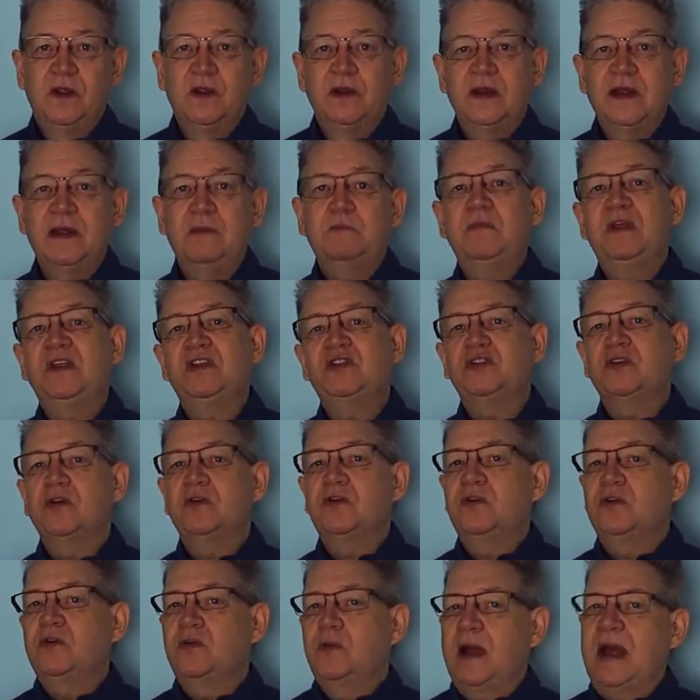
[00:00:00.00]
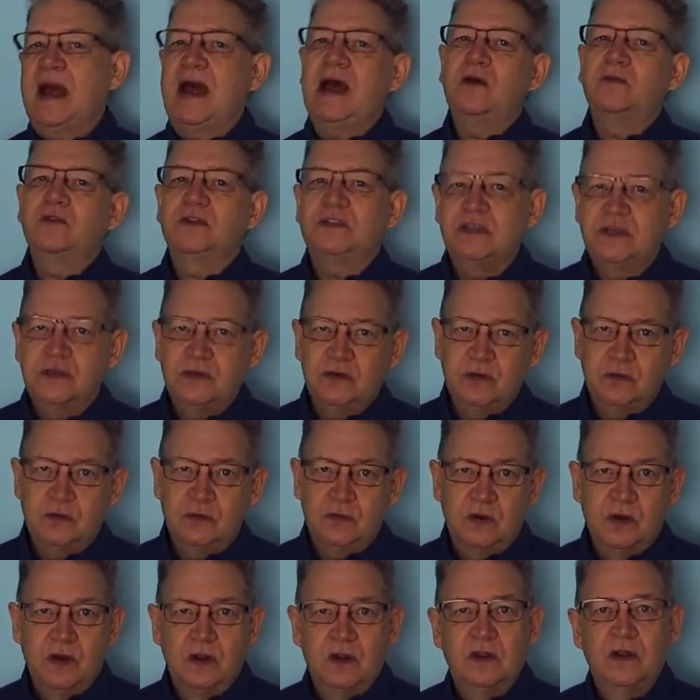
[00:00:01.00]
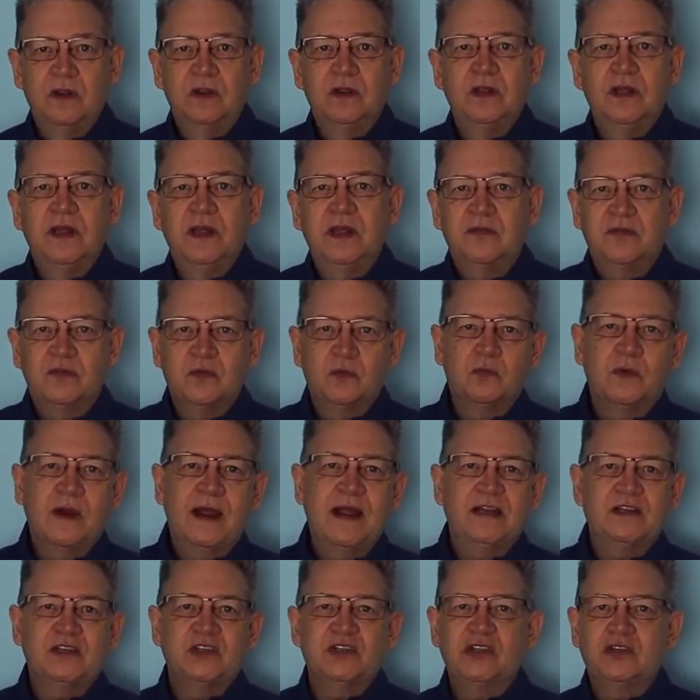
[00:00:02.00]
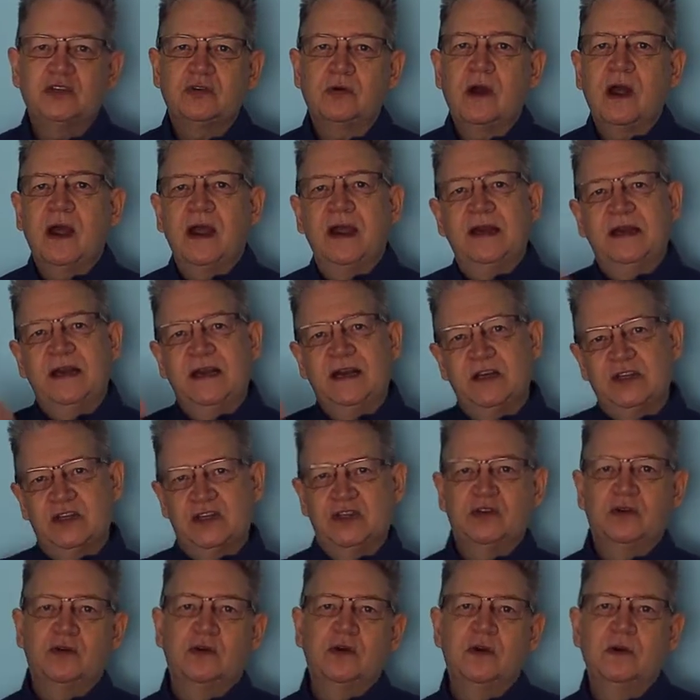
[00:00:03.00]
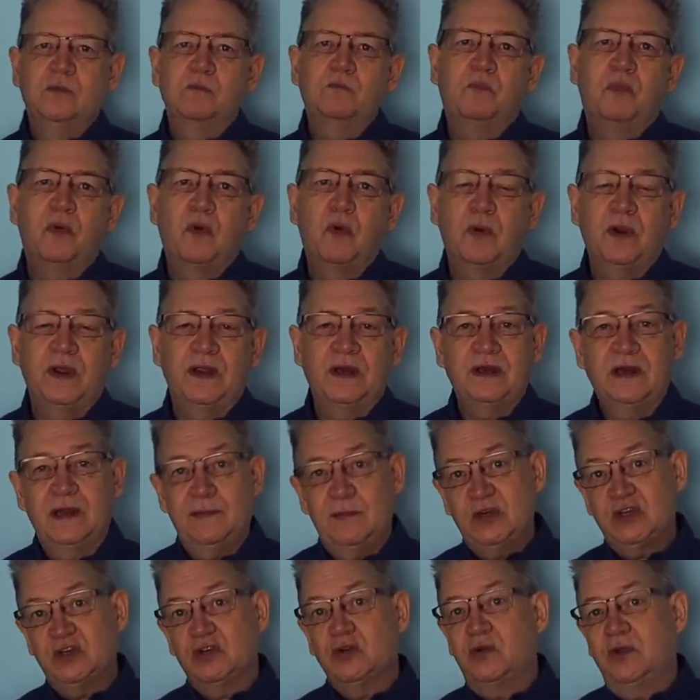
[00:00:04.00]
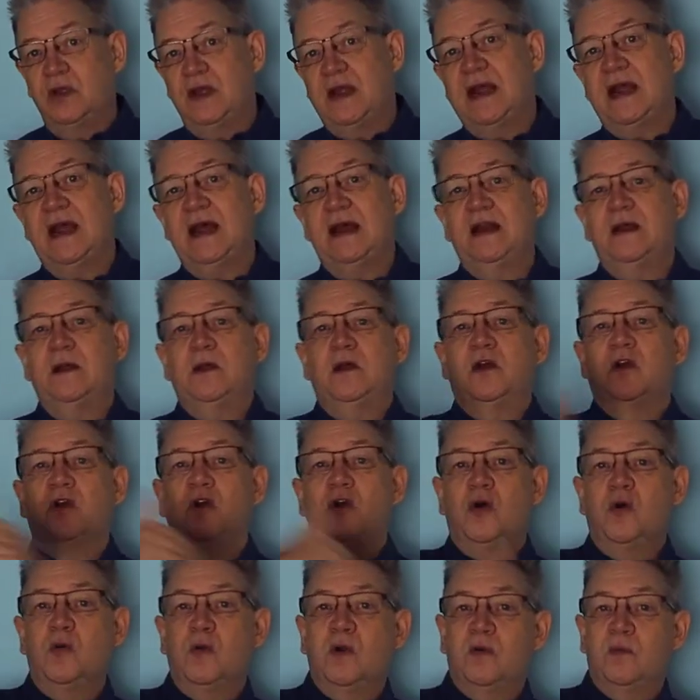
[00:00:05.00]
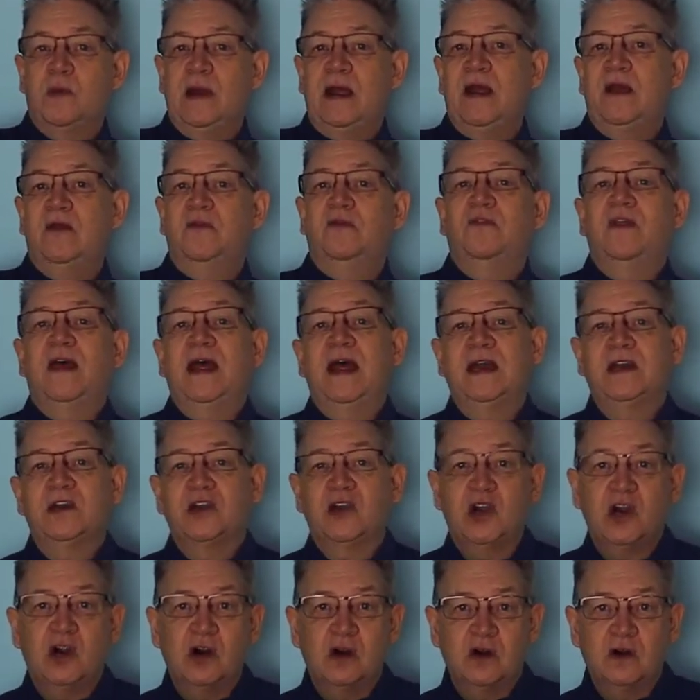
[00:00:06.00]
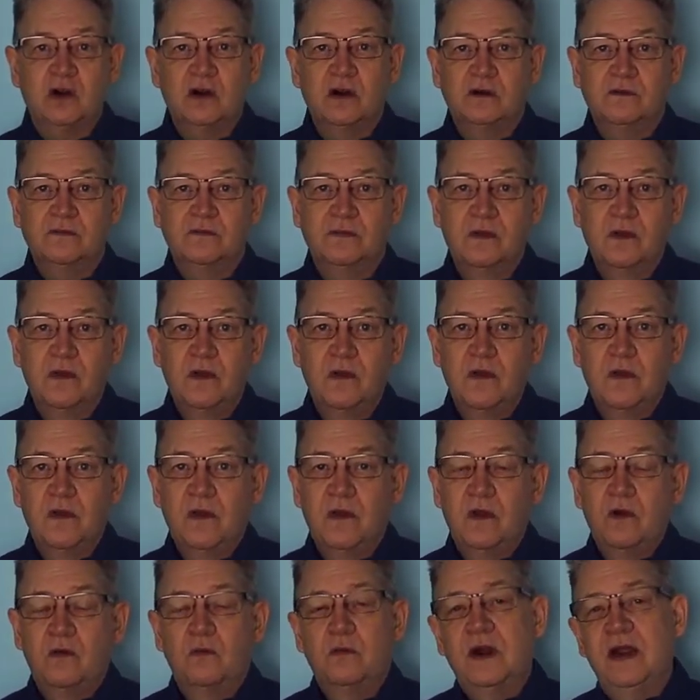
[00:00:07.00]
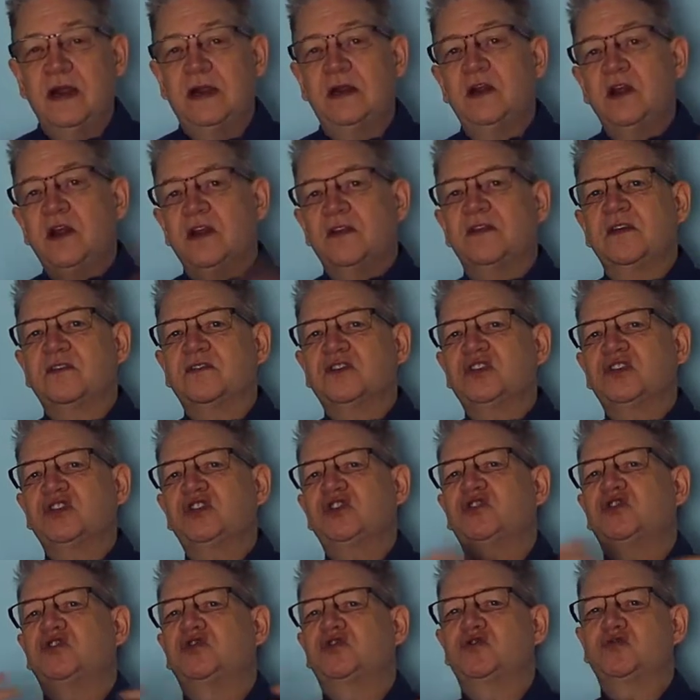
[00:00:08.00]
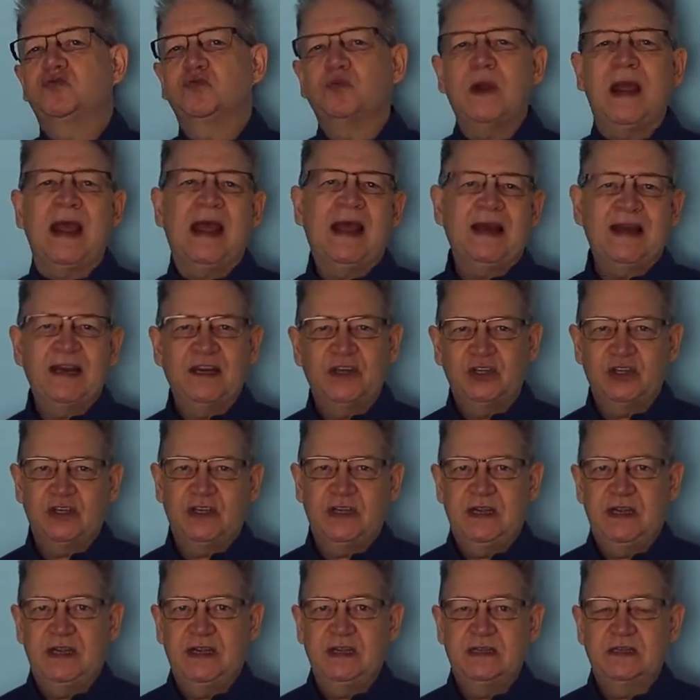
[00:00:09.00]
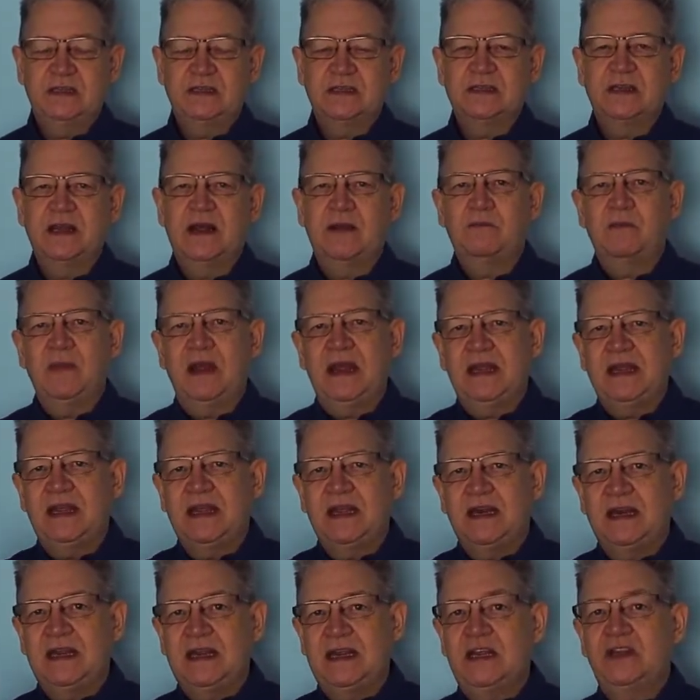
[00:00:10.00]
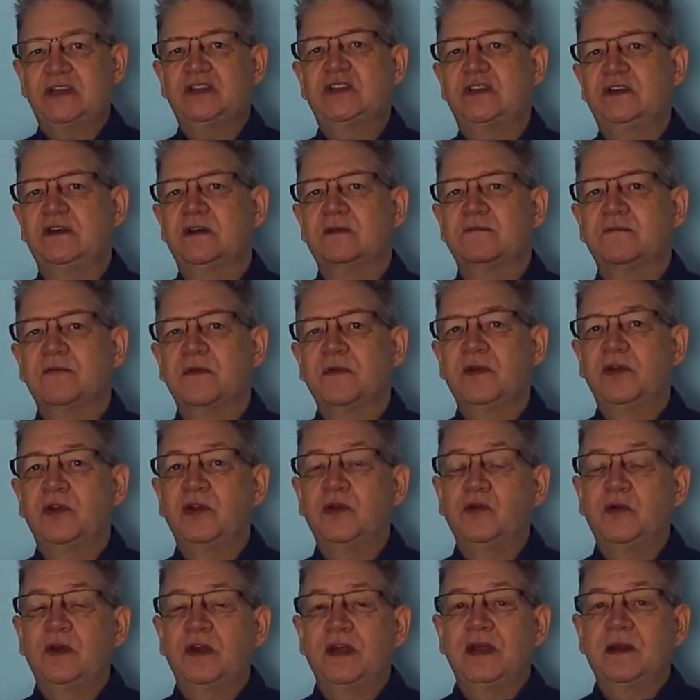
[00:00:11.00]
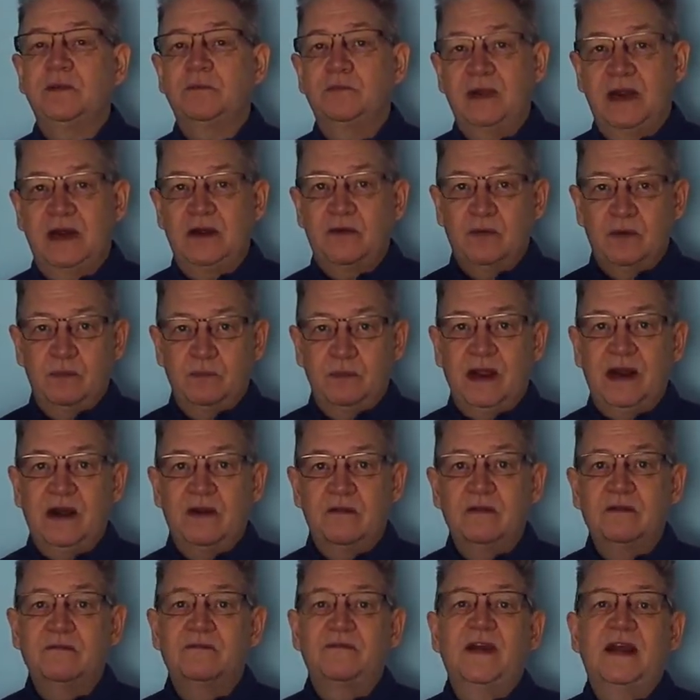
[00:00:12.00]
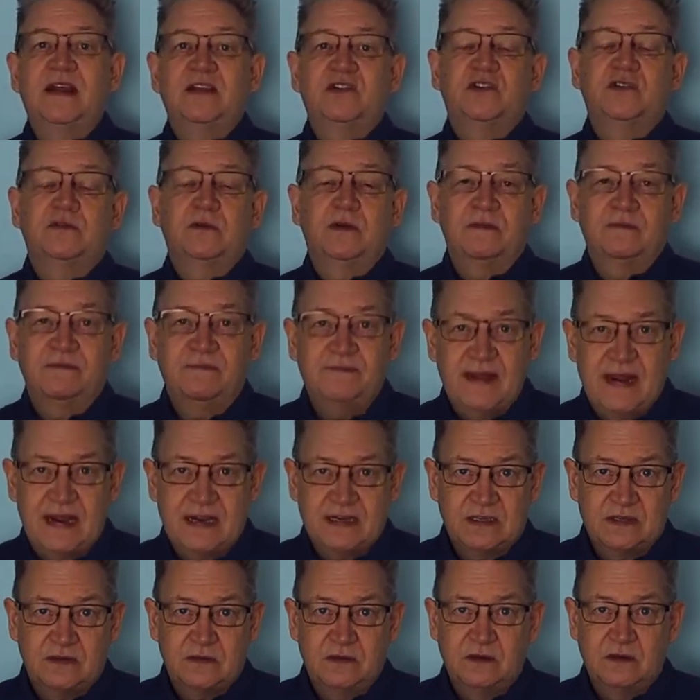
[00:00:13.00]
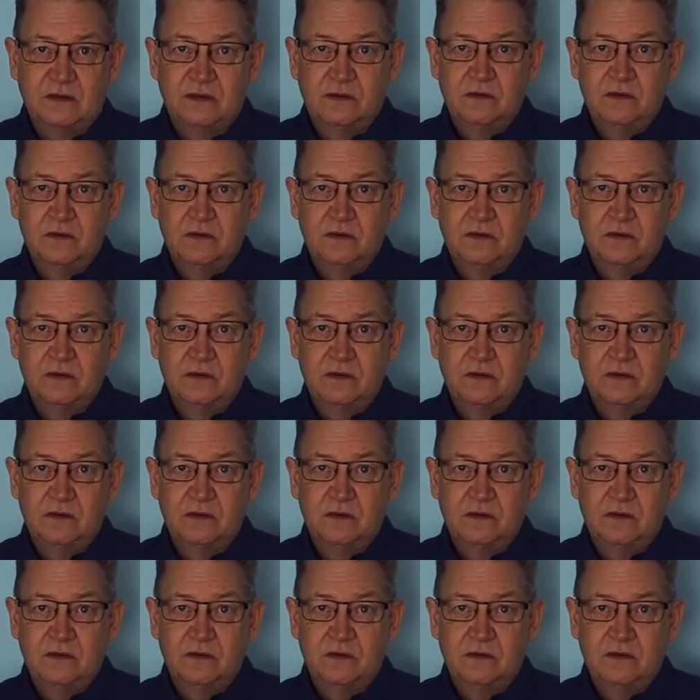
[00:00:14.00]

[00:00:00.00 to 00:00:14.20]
Let me show you how to get the right stride at a certain point. Let me show you how to go around that curve, right? There's strategies that make it easier for you to get better and better and faster.